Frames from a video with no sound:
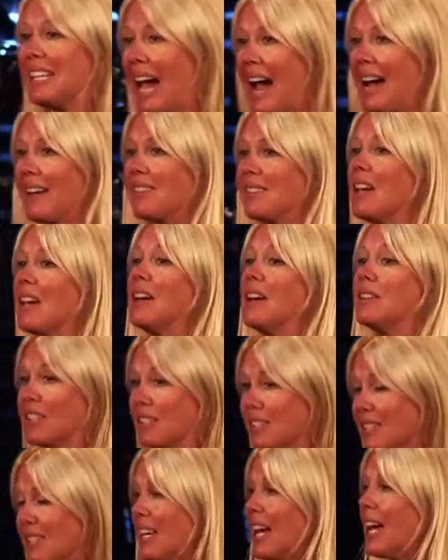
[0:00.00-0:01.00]
yes
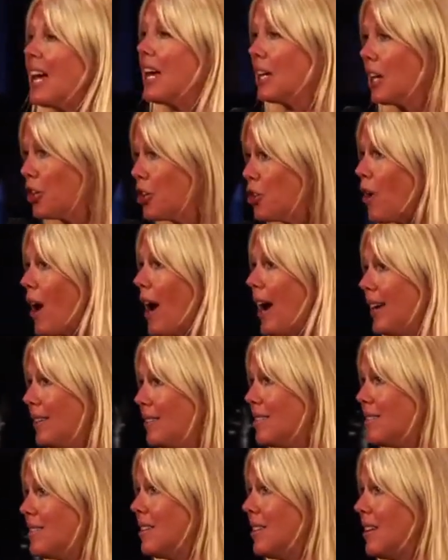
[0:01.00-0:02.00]
to staying in
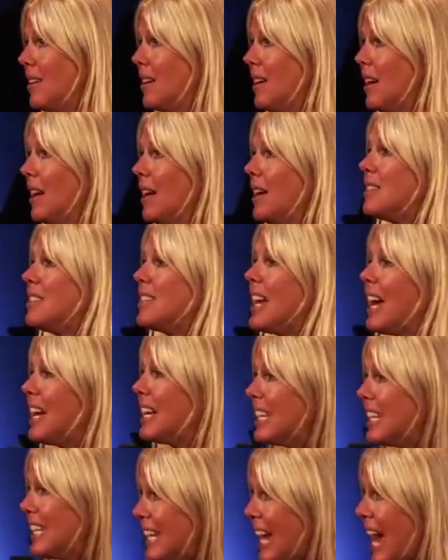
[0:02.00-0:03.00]
Christ. Saying